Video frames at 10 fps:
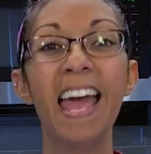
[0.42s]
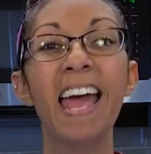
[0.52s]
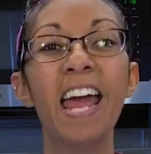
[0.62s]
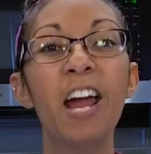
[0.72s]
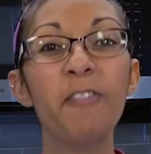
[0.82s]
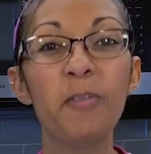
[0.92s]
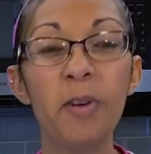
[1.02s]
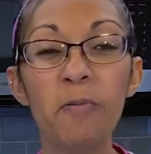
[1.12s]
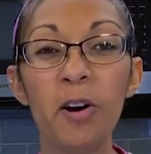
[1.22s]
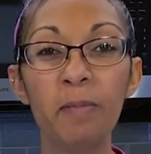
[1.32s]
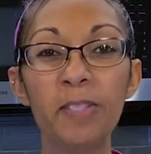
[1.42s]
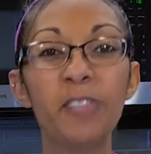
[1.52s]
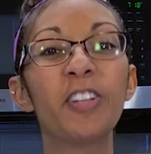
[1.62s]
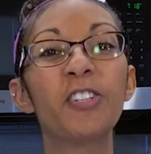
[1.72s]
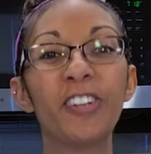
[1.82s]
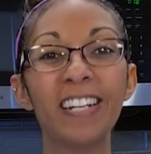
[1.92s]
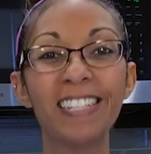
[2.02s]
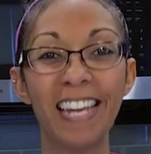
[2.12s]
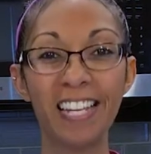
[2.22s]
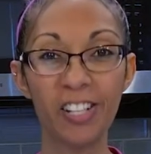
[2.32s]
Hey everyone, welcome to Victoria
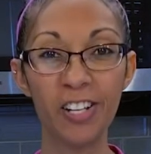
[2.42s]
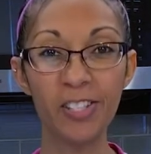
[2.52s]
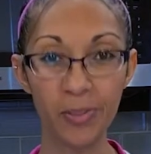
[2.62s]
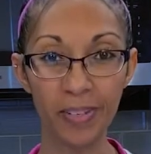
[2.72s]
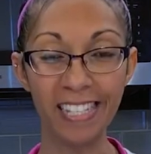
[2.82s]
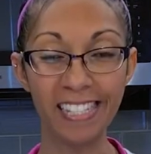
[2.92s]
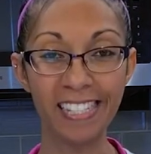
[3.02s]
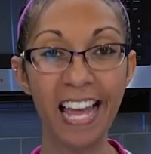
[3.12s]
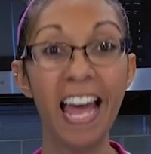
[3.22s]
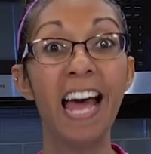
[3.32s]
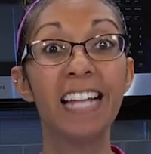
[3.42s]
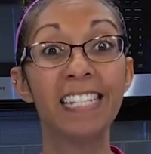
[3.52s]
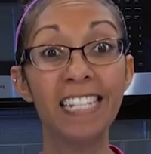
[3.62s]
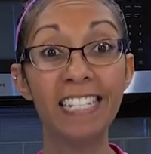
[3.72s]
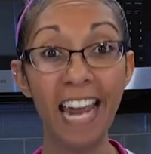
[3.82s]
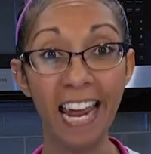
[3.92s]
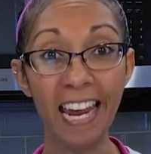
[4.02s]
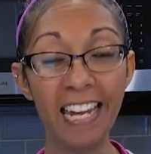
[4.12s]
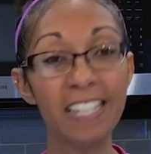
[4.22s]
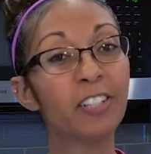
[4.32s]
Takes on Sweets.
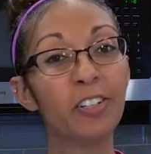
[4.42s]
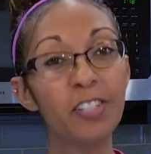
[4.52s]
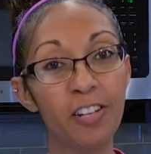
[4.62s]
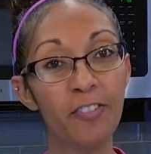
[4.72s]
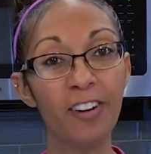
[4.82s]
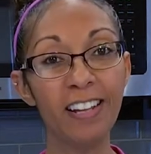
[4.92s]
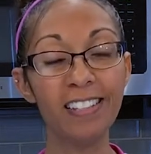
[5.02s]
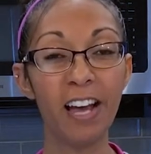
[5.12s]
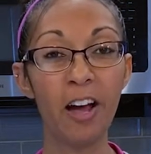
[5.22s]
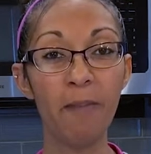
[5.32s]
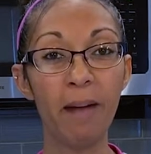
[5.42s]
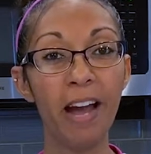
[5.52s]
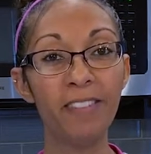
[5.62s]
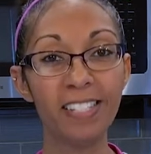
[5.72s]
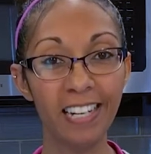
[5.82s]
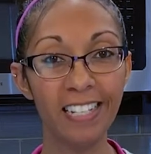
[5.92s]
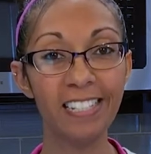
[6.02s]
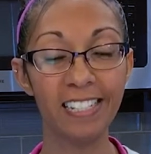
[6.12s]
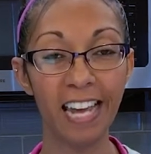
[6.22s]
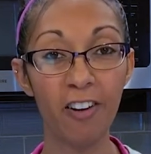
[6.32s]
Today is a little different. I've decided
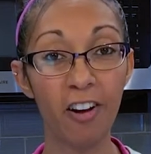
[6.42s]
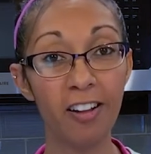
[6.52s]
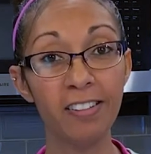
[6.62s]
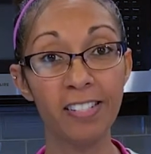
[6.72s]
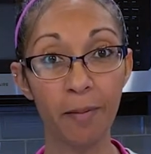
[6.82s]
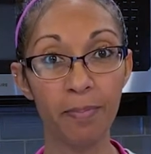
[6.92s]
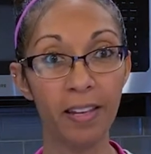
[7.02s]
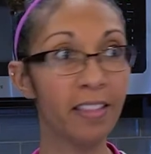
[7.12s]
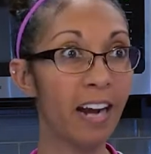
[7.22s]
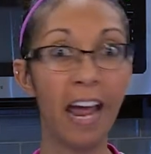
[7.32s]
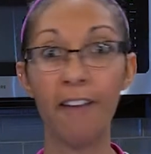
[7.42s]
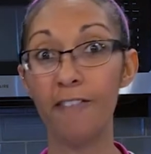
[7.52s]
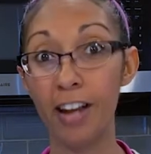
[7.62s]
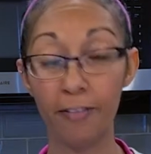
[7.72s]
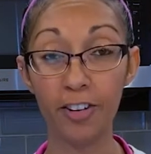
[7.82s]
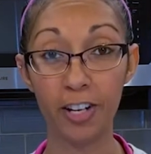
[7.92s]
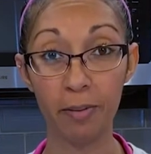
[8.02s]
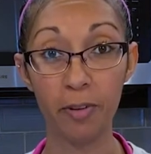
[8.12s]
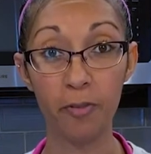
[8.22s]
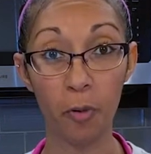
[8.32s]
to take on something that I have never done
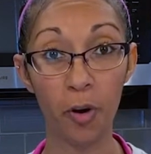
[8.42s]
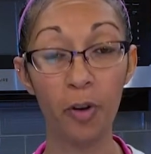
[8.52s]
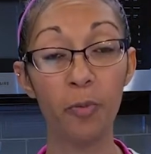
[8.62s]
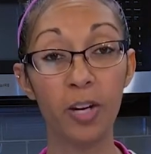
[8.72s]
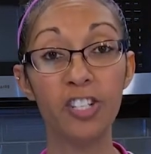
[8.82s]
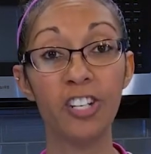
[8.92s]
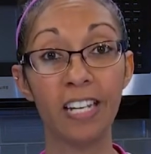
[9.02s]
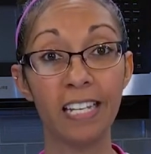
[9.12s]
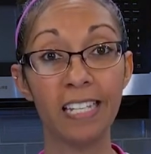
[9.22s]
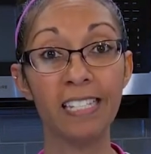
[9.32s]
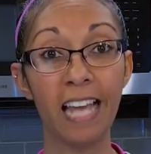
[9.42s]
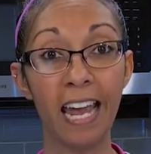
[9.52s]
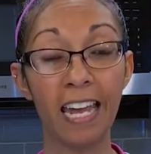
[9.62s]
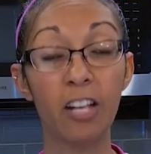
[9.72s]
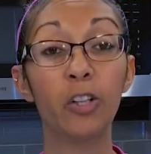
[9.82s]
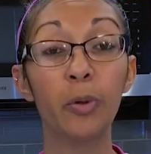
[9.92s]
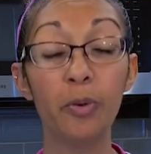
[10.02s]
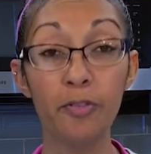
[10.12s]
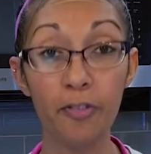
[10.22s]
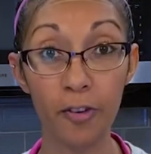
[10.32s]
before, which is a
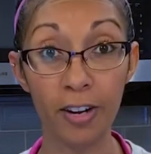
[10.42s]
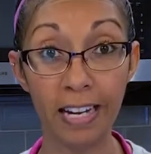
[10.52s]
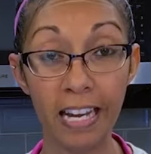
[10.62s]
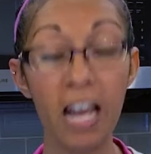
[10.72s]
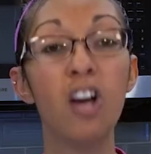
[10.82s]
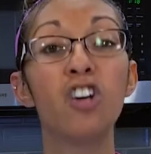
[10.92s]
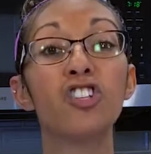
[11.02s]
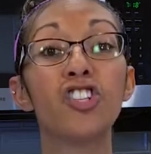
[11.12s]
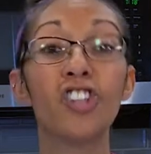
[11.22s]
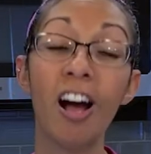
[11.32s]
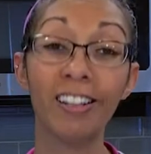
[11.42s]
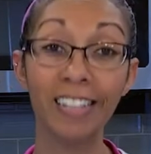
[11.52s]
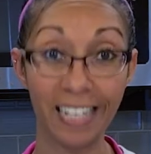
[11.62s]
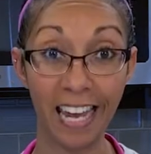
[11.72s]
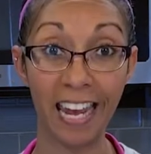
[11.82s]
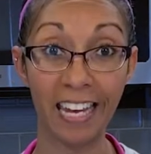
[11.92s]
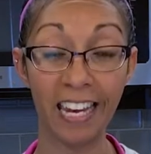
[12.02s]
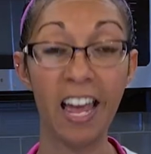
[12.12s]
gluten-free chocolate cake.